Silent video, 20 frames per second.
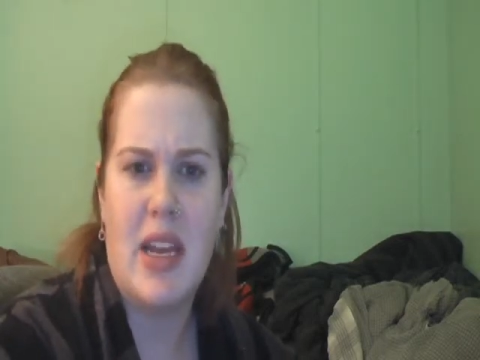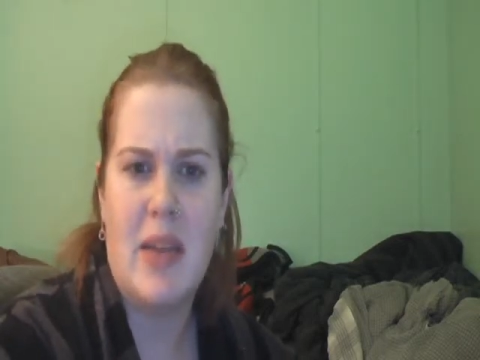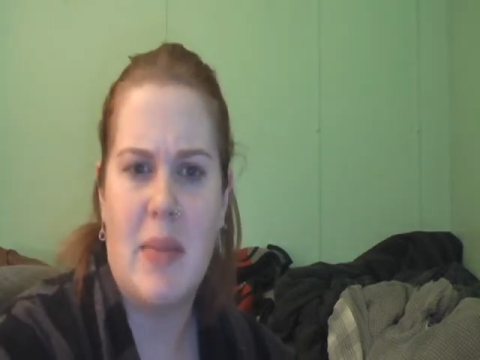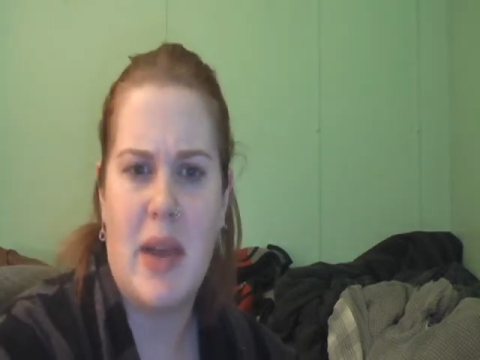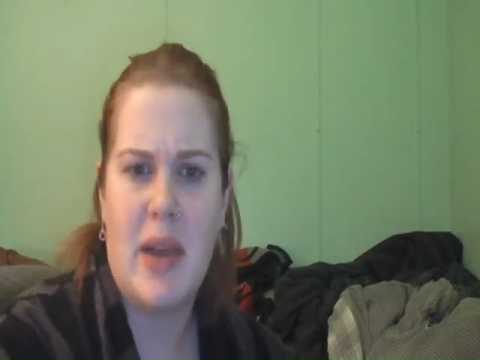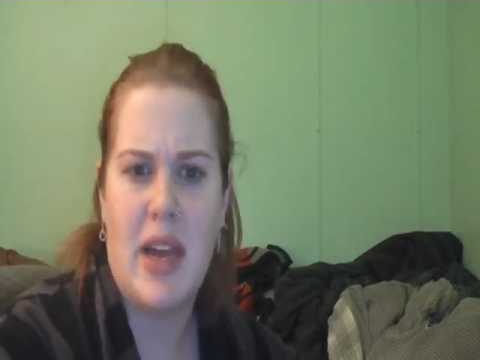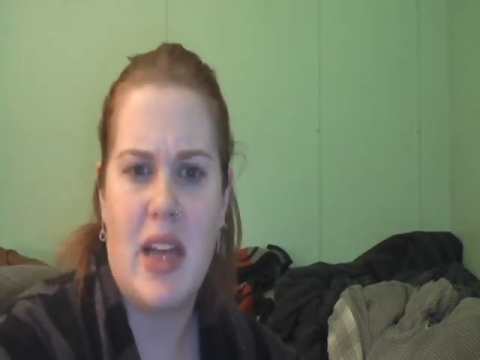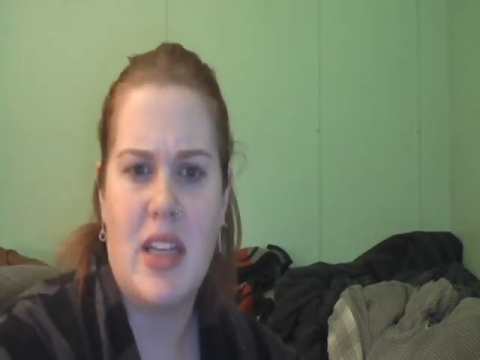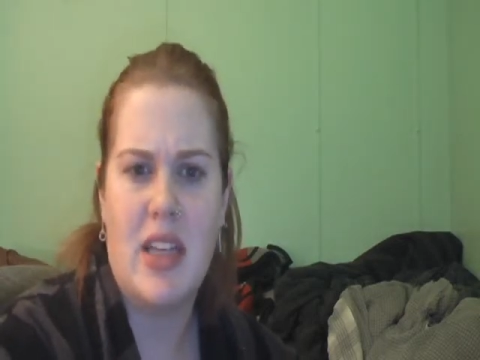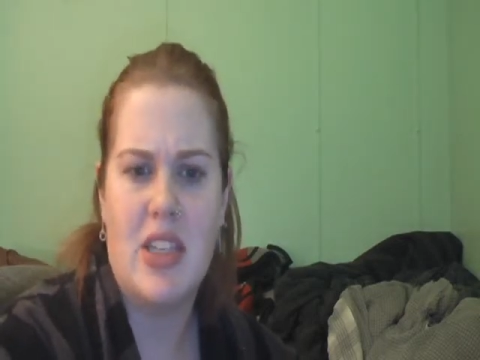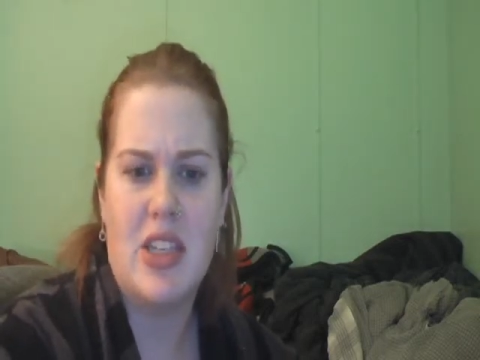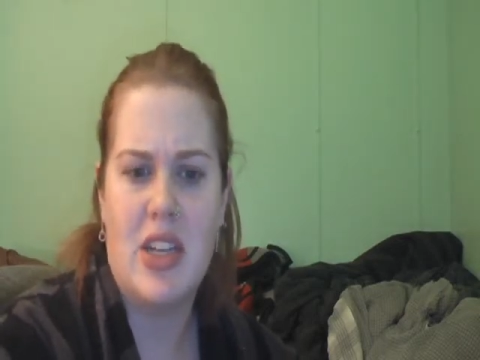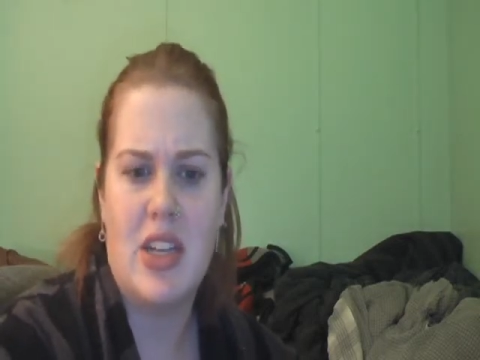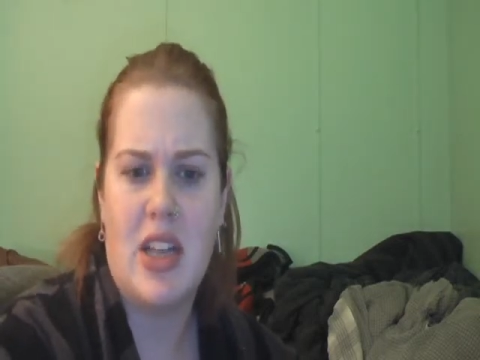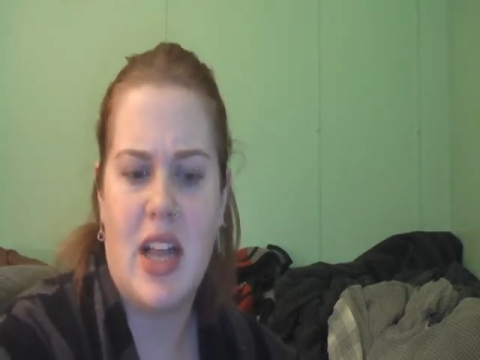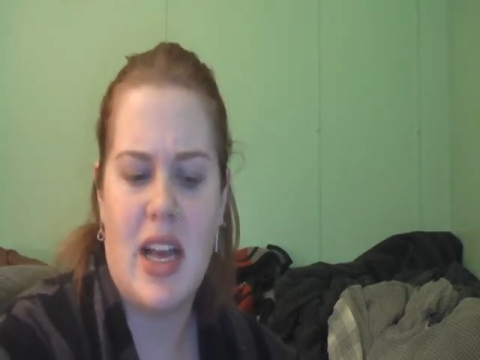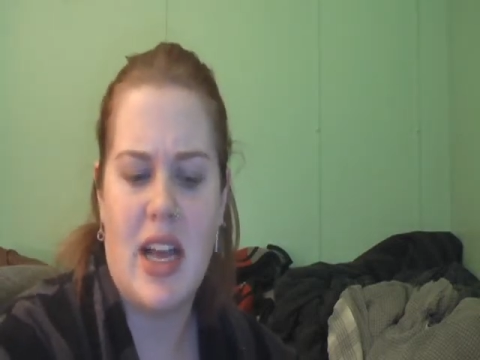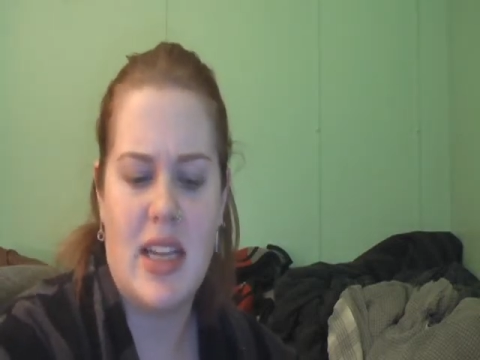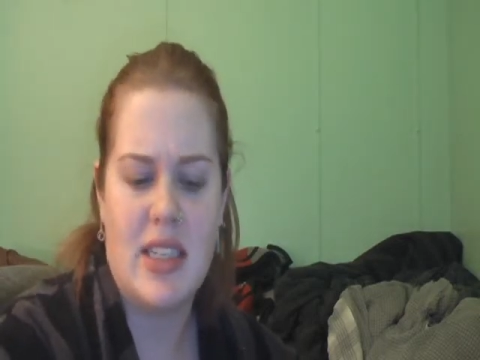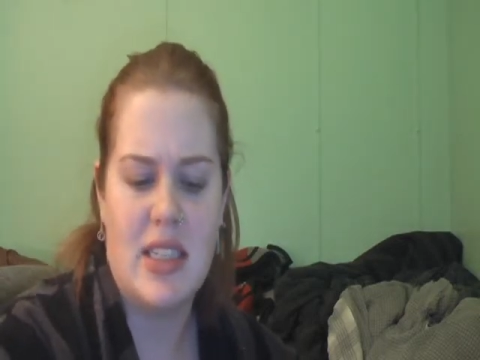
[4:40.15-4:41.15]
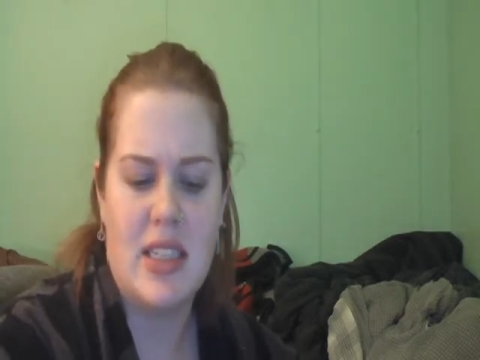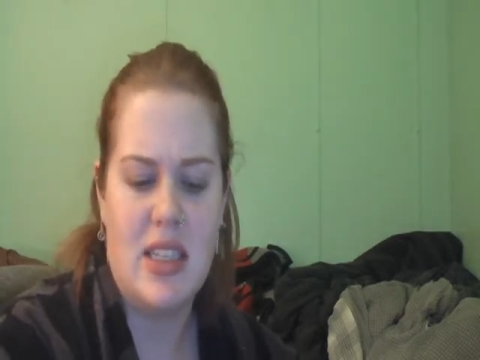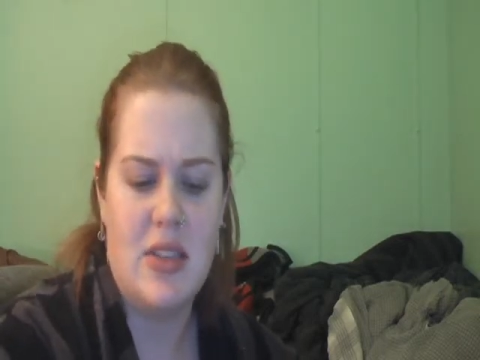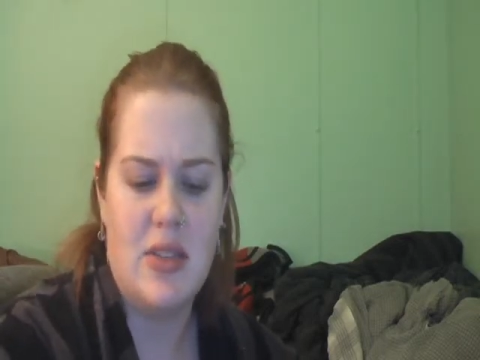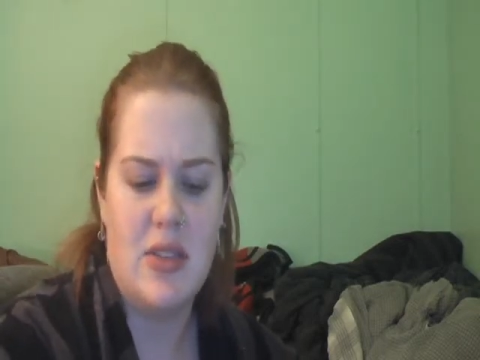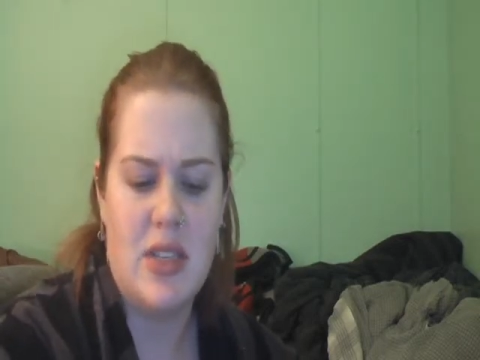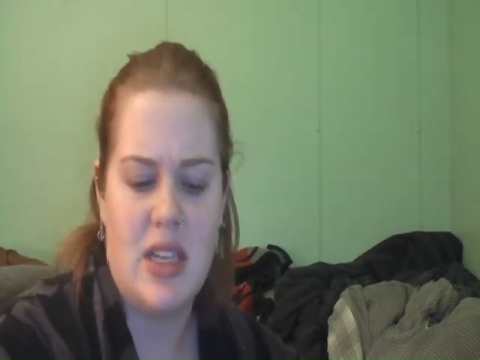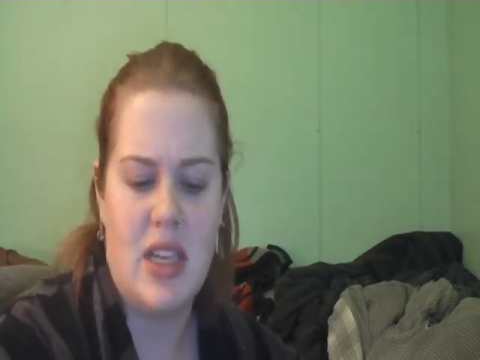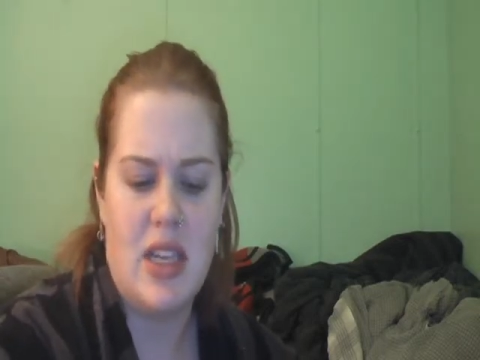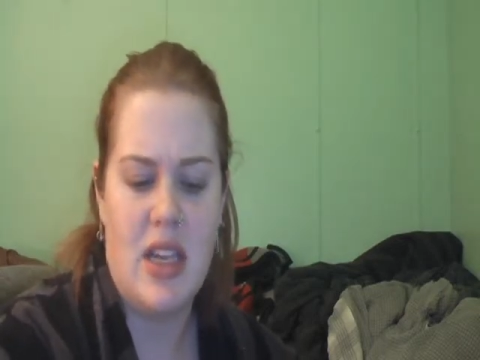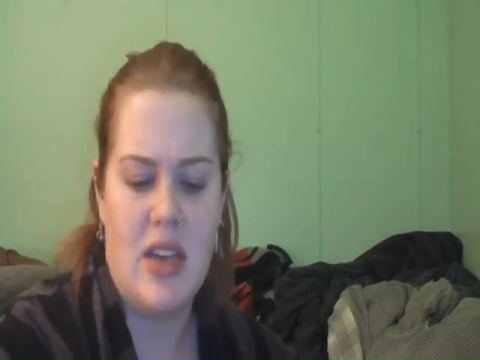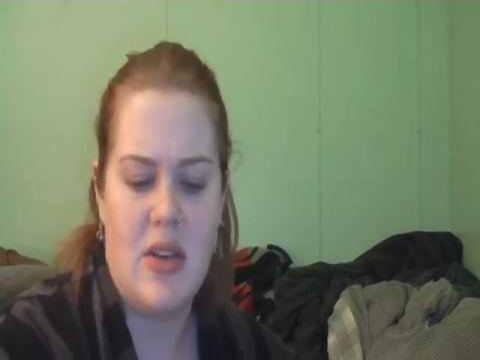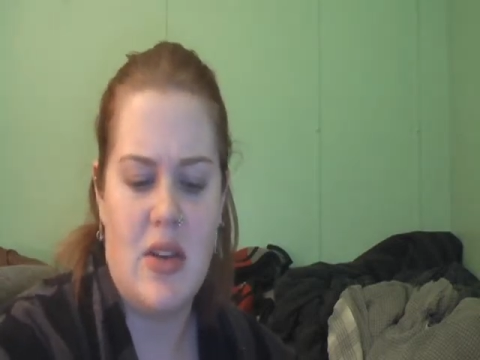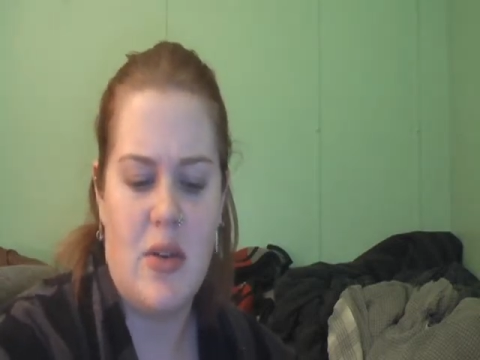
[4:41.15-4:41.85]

in biology class using E.